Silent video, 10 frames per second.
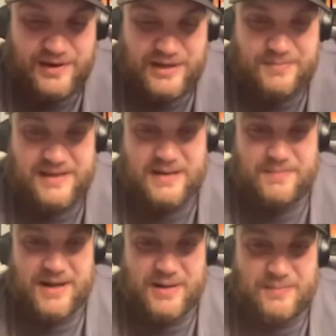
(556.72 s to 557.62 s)
we're going to be in a
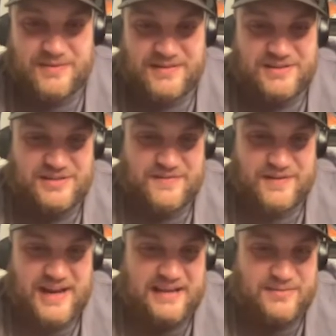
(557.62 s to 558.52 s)
better position for
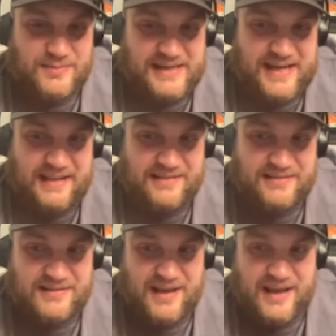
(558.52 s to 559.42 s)
next
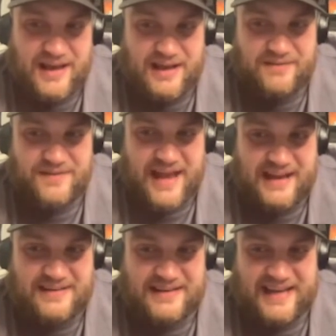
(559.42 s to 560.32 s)
weekend's
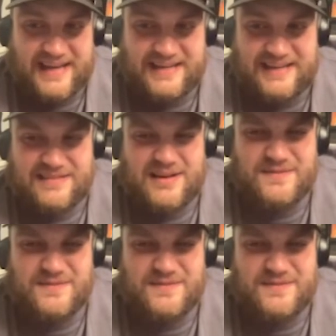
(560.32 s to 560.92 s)
event. And it's